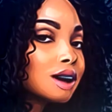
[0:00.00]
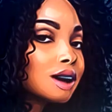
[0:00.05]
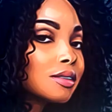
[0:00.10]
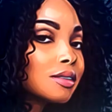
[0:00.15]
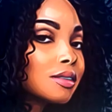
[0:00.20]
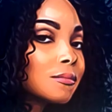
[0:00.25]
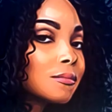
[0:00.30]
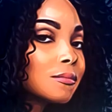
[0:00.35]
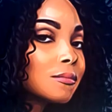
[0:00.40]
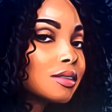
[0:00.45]

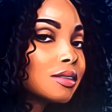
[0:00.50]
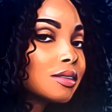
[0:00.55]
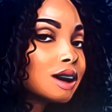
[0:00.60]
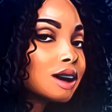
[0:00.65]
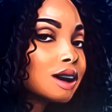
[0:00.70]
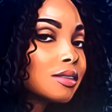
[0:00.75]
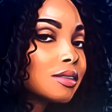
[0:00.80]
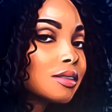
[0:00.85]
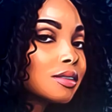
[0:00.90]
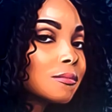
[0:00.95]
and it's
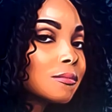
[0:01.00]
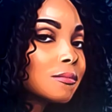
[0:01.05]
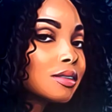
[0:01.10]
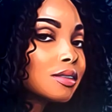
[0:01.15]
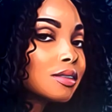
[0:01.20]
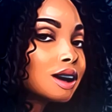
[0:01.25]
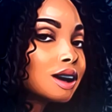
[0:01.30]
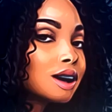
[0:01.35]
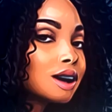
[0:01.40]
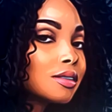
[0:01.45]
the home
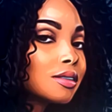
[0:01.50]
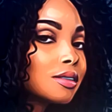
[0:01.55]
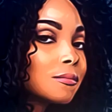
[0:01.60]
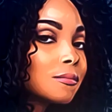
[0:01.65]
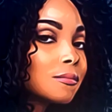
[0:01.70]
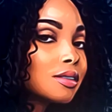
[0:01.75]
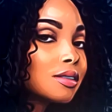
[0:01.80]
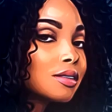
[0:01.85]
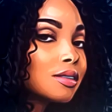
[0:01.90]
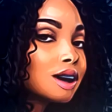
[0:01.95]
that she lived
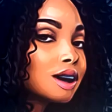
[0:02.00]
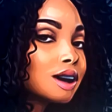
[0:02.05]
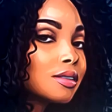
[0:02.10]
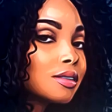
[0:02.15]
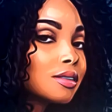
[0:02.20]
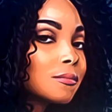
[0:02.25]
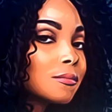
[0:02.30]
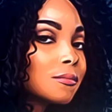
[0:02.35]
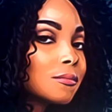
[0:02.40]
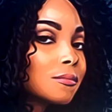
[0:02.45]
at with her
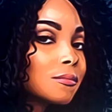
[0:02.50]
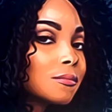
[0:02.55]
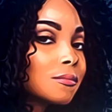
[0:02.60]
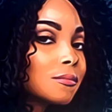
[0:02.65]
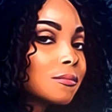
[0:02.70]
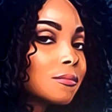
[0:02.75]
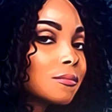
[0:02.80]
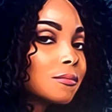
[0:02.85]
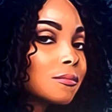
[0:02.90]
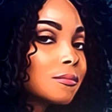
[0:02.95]
friend
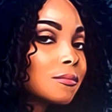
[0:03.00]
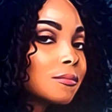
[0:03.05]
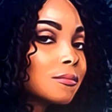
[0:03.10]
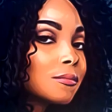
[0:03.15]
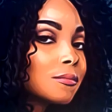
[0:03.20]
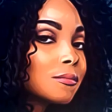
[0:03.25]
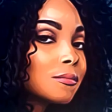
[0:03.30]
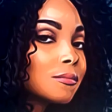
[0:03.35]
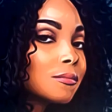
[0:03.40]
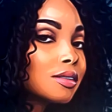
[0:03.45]
Deanna.
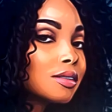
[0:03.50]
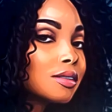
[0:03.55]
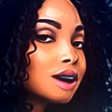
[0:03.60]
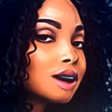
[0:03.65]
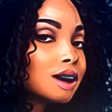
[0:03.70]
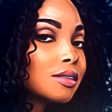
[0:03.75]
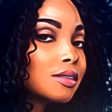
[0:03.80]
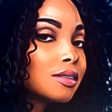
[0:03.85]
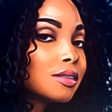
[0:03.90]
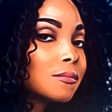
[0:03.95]
She
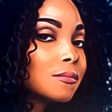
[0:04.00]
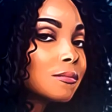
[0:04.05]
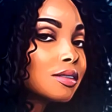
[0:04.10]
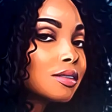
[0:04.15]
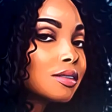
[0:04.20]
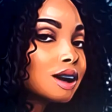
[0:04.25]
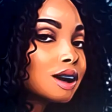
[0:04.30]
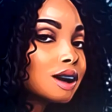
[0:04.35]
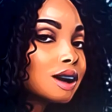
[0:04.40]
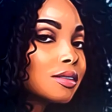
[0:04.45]
finished high school
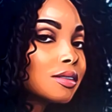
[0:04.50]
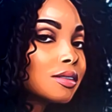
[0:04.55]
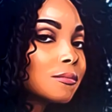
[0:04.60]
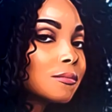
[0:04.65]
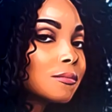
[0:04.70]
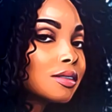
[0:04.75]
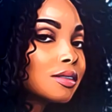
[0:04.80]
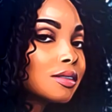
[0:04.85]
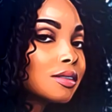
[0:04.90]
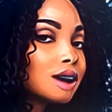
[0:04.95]
from there
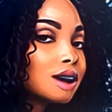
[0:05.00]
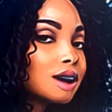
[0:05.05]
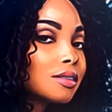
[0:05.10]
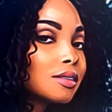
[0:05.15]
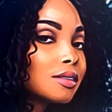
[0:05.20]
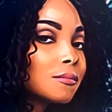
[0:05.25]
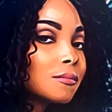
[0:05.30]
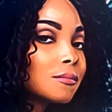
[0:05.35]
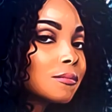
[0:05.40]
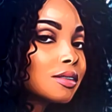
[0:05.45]
because, you
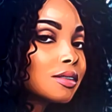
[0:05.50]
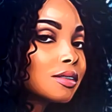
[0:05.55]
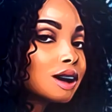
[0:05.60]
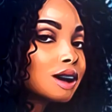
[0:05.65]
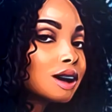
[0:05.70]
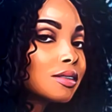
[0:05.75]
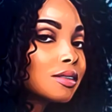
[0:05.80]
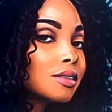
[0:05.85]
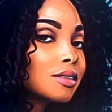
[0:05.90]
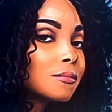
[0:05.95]
know, she didn't
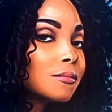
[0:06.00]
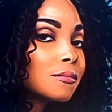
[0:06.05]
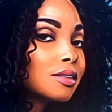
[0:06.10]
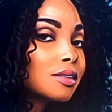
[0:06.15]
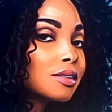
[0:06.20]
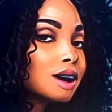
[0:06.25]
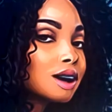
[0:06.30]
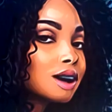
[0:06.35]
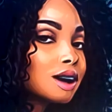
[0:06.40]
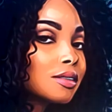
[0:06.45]
want to have to
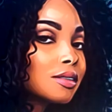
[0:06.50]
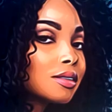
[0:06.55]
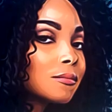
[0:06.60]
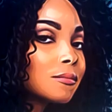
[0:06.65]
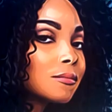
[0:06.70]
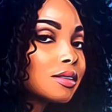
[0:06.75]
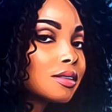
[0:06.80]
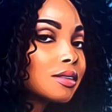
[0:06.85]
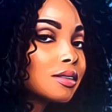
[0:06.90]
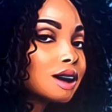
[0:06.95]
move
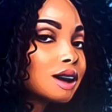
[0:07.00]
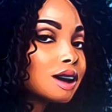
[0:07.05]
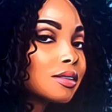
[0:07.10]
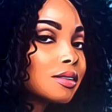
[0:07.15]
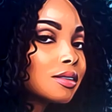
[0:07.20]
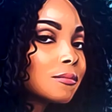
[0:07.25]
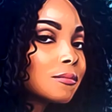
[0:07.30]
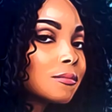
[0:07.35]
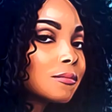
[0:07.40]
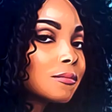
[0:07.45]
when she had
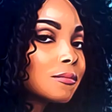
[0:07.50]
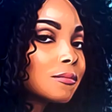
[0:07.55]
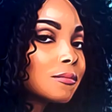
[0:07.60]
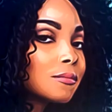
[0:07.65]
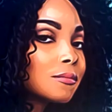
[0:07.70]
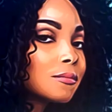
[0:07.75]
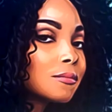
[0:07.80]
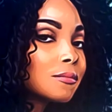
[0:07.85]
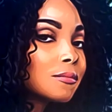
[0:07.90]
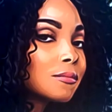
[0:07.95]
gotten to know
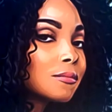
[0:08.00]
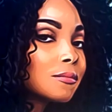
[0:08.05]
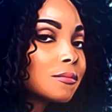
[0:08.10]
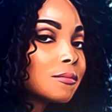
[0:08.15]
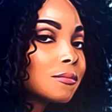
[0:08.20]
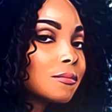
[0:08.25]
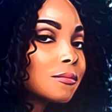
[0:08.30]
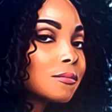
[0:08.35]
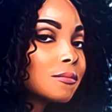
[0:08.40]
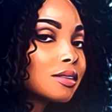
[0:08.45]
these girls for
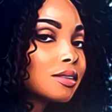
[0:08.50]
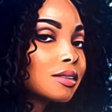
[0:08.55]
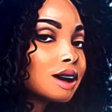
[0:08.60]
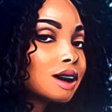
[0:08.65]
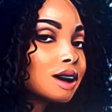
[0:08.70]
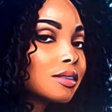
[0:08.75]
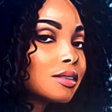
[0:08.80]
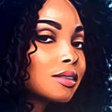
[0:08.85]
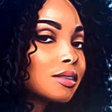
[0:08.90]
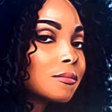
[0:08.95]
so many
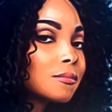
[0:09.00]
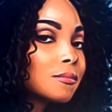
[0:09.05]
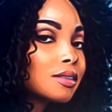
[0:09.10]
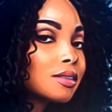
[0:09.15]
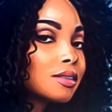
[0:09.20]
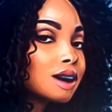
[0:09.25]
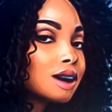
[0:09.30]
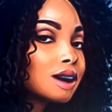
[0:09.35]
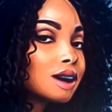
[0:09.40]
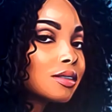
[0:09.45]
years.
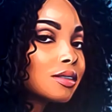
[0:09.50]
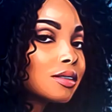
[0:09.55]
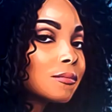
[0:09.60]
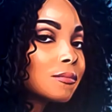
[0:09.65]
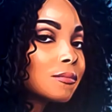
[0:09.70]
And